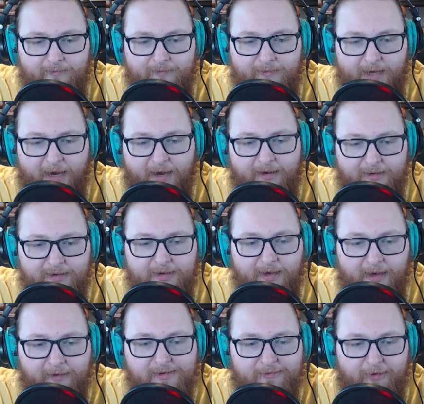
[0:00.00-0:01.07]
Yeah, it
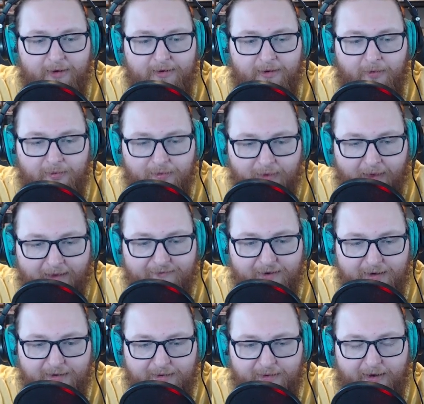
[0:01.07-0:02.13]
was around
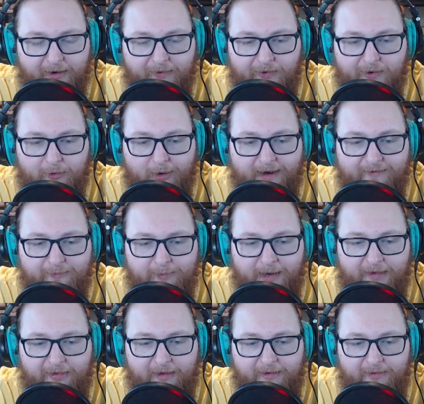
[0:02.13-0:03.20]
11 there on the graph,
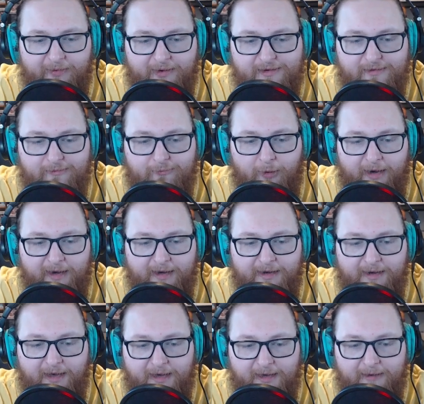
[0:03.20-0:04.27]
but this is when
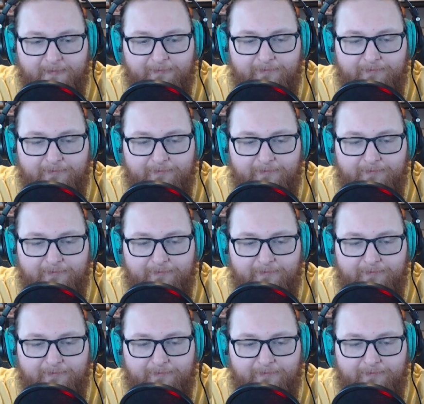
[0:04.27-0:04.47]
that